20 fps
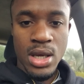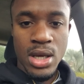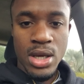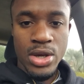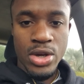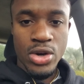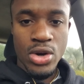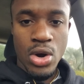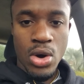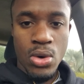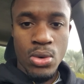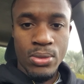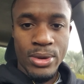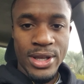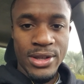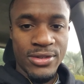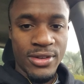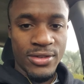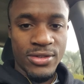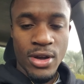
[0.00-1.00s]

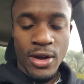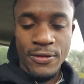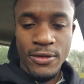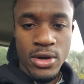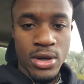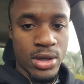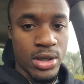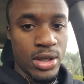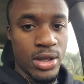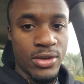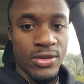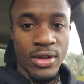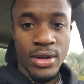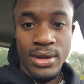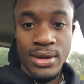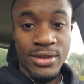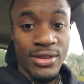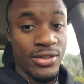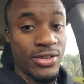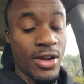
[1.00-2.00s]
he's a tough cookie. He's
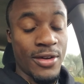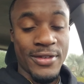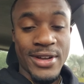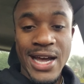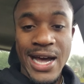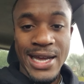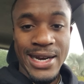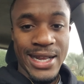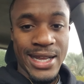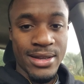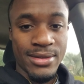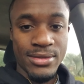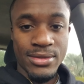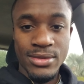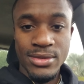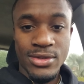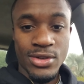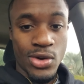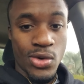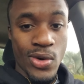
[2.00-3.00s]
a tough guy
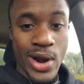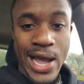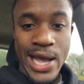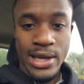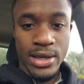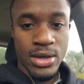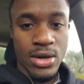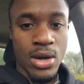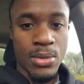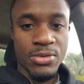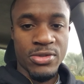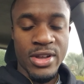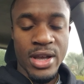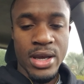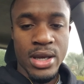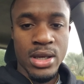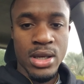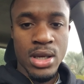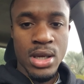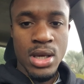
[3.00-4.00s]
to crack. You know what I'm
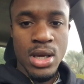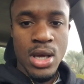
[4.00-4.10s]
saying?